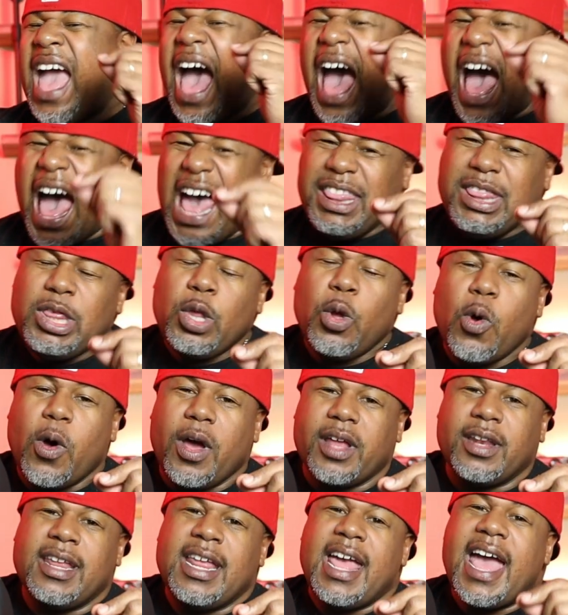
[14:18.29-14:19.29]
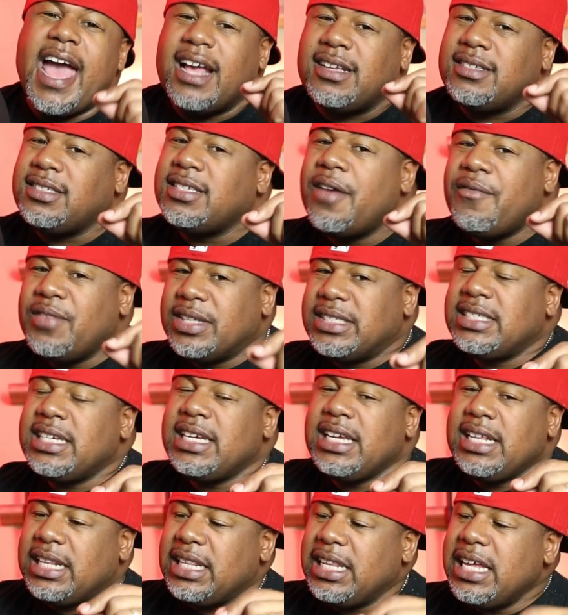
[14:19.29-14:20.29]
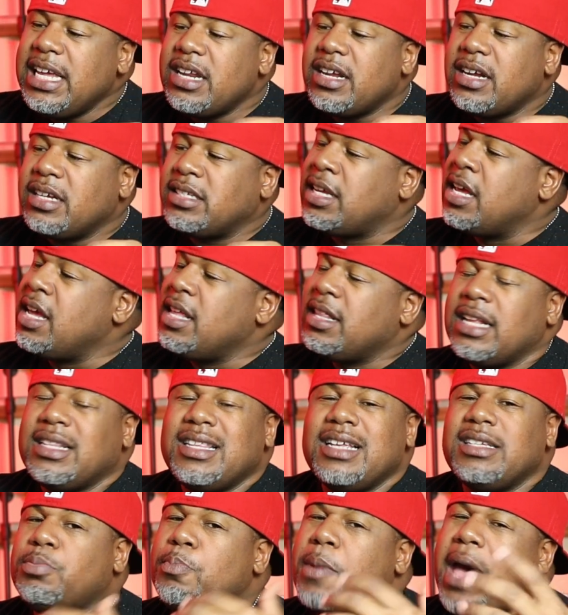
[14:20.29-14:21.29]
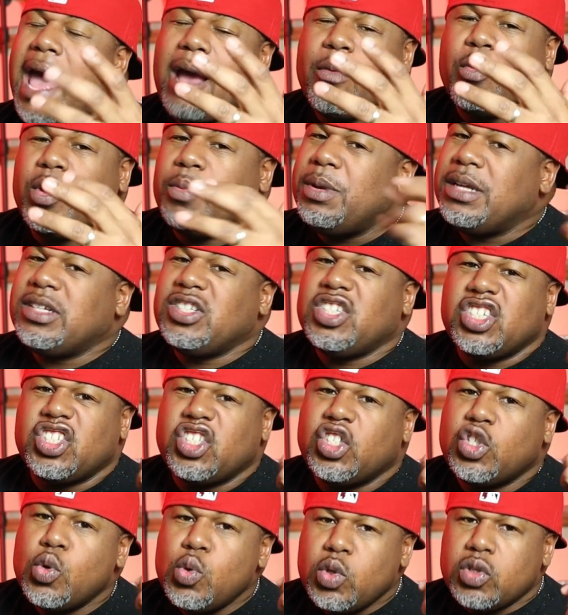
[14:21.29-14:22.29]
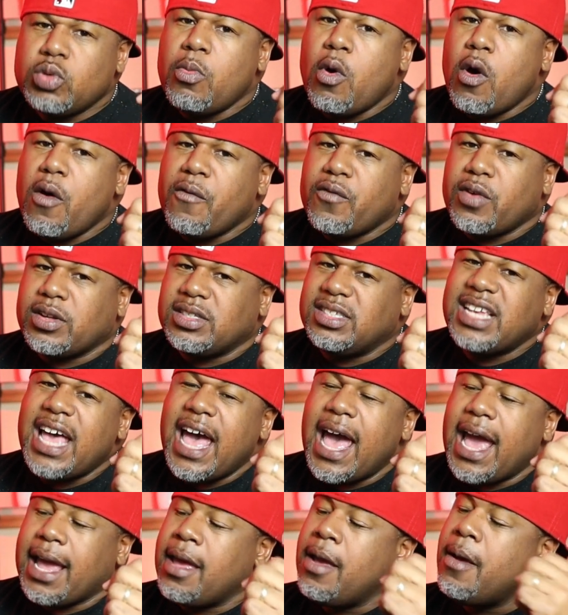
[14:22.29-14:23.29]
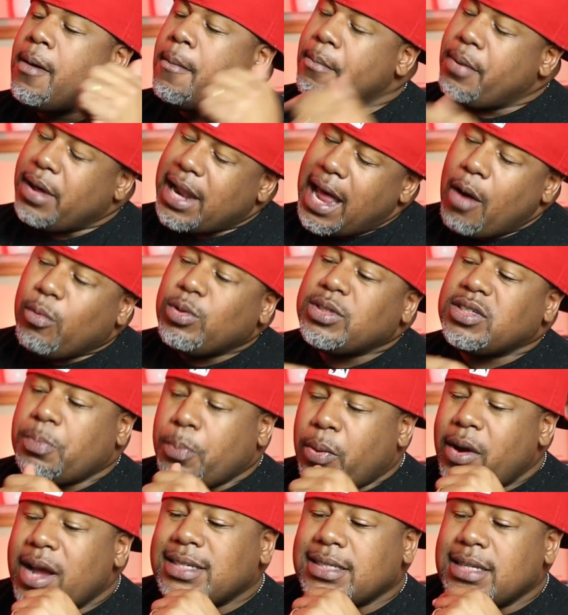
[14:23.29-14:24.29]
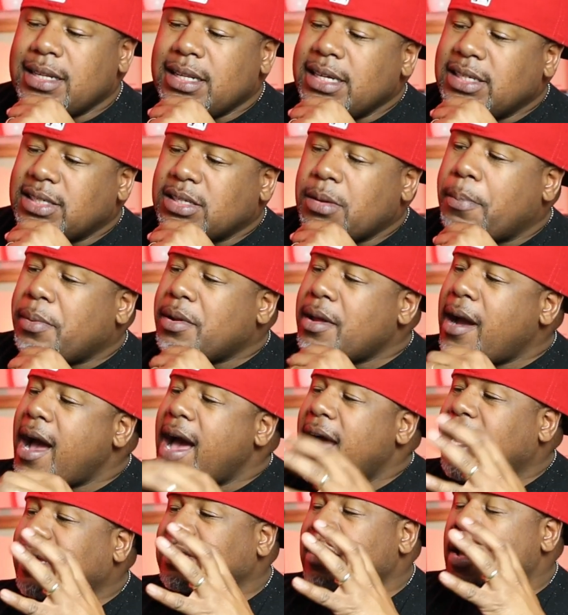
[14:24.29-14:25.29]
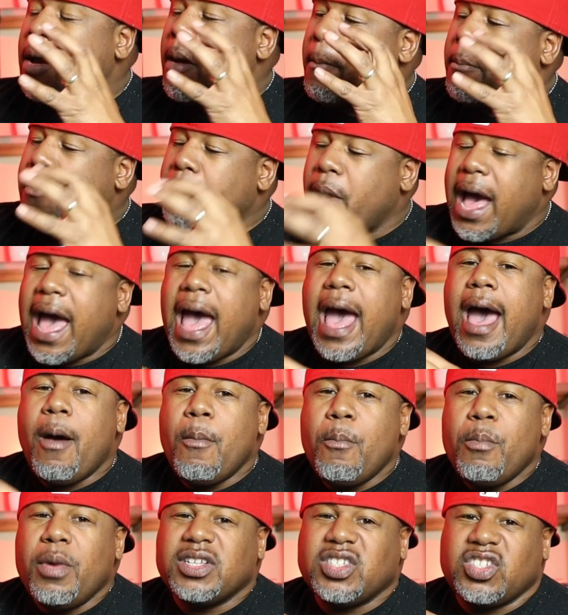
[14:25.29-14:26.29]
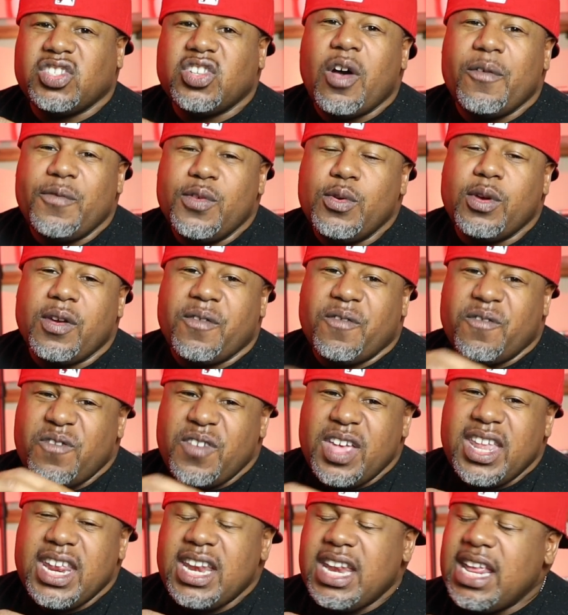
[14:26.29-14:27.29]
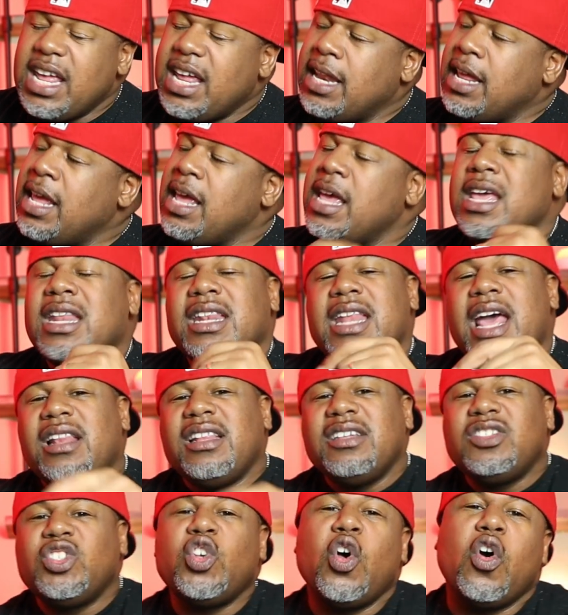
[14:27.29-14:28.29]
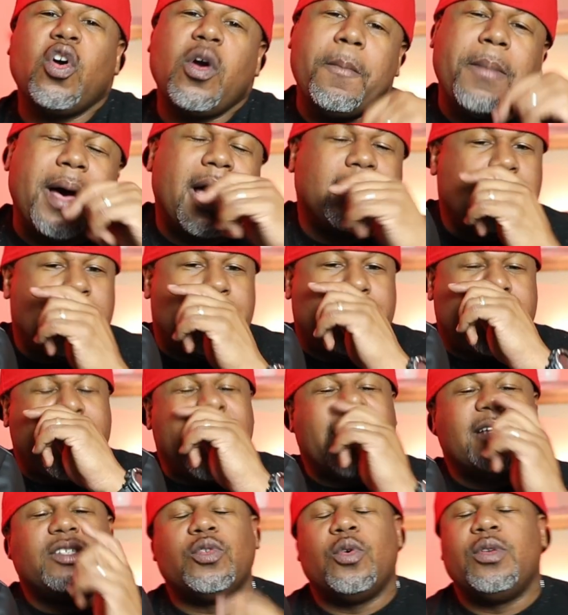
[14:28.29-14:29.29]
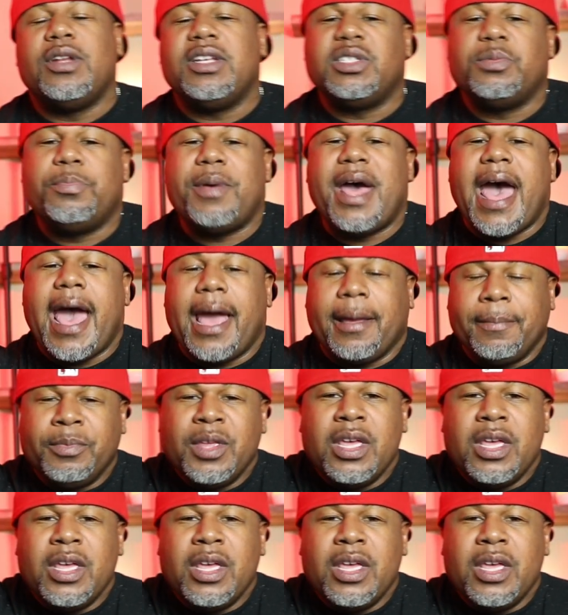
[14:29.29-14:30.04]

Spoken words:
I thought at 17 liters that this bag would be just too small for tech, but I was pleasantly surprised by how much stuff you can fit in it. Now let's talk about the price on this bag.